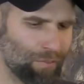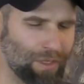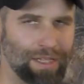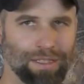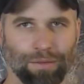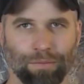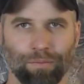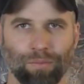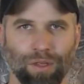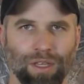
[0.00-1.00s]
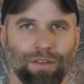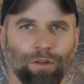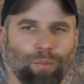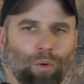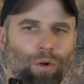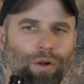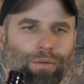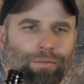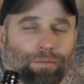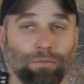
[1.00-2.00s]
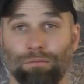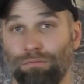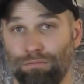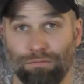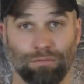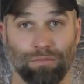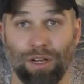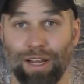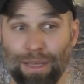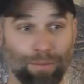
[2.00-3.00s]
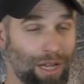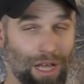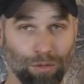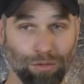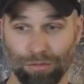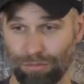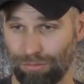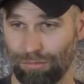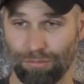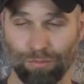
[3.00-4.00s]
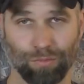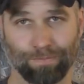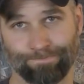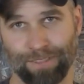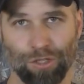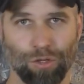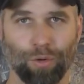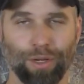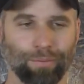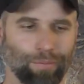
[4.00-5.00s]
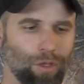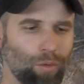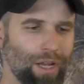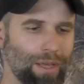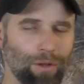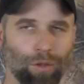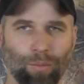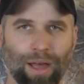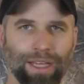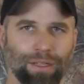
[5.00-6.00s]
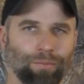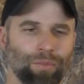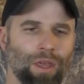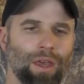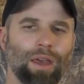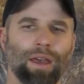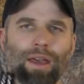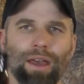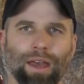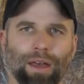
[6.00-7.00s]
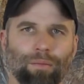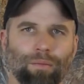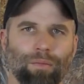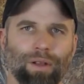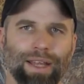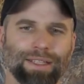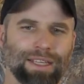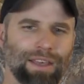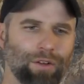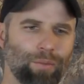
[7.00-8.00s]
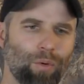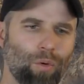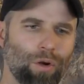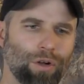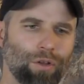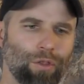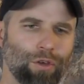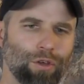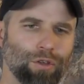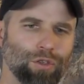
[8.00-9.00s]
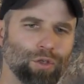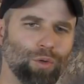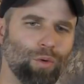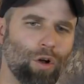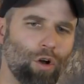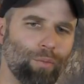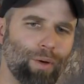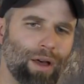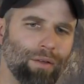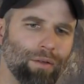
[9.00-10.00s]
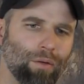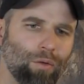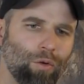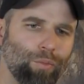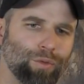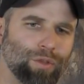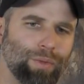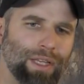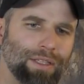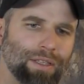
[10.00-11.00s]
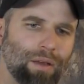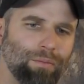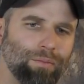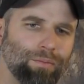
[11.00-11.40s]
Let's give it a pour. Label out. Sorry, no label on mine. Let's give it a pour. The Su-APA. Oops, spilled some.